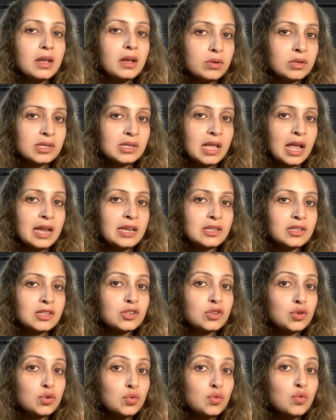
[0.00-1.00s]
size
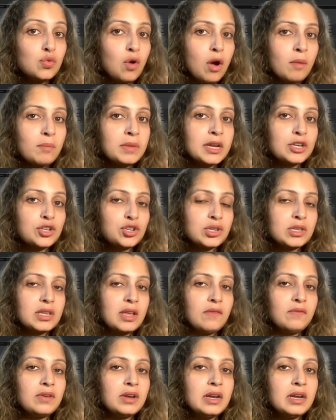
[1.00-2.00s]
2 combinations
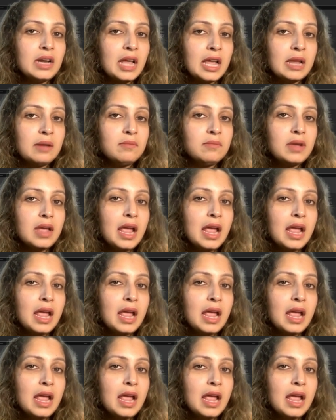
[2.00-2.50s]
every time